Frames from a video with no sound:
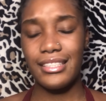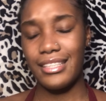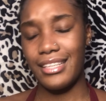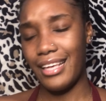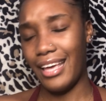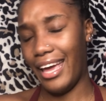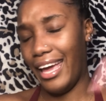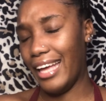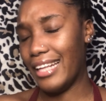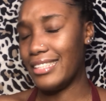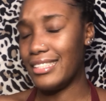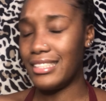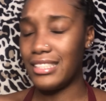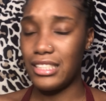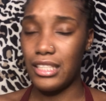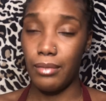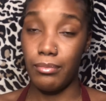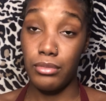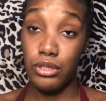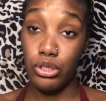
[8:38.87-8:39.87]
and
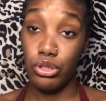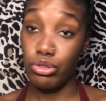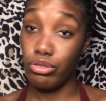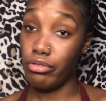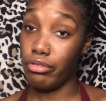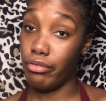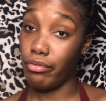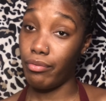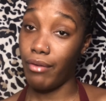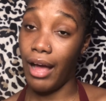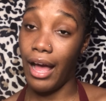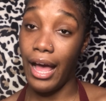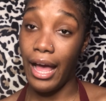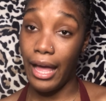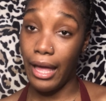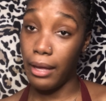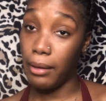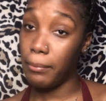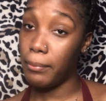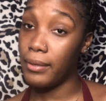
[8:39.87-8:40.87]

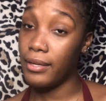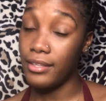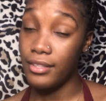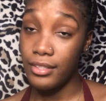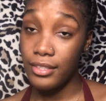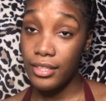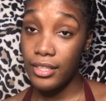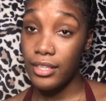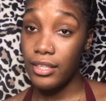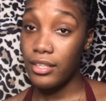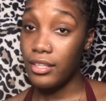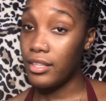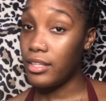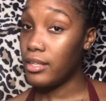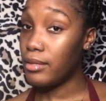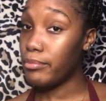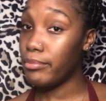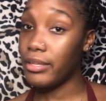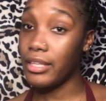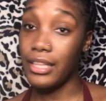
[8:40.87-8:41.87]
subscribe,
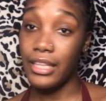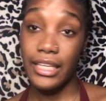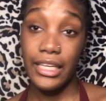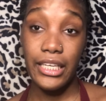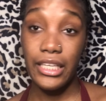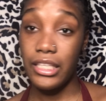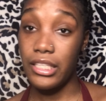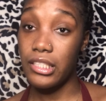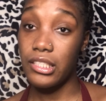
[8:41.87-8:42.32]
please.